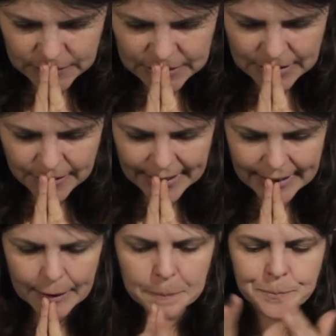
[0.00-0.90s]
sorry,
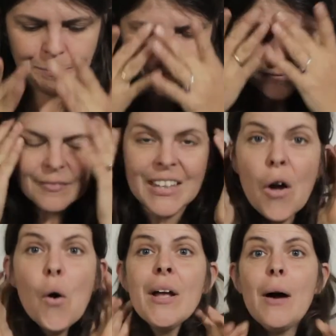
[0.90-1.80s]

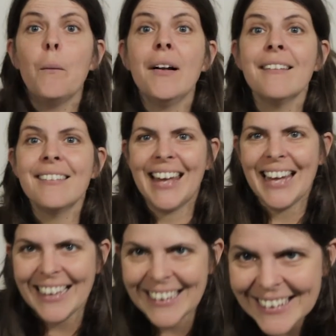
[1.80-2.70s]
oh yeah, one
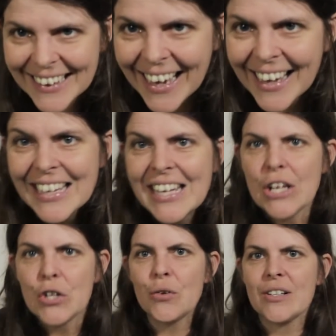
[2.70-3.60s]
thing that
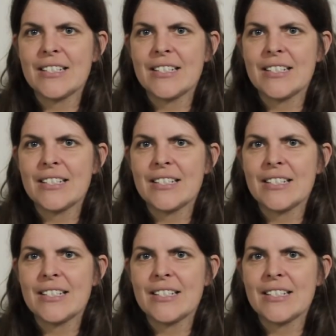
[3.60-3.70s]
you can